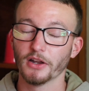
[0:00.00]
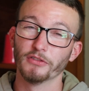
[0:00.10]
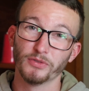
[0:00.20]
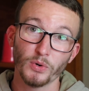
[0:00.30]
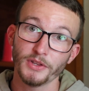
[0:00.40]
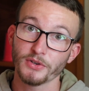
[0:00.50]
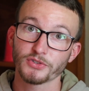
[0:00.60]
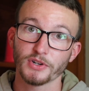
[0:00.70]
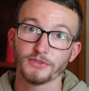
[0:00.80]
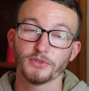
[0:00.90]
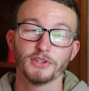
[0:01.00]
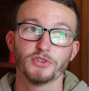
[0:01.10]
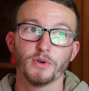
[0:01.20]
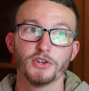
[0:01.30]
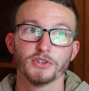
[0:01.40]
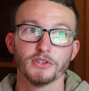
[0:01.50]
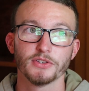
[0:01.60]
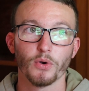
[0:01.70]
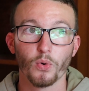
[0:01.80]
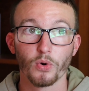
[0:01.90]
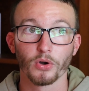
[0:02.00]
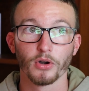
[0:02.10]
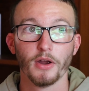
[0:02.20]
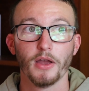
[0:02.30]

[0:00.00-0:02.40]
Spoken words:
avoid those stressful situations or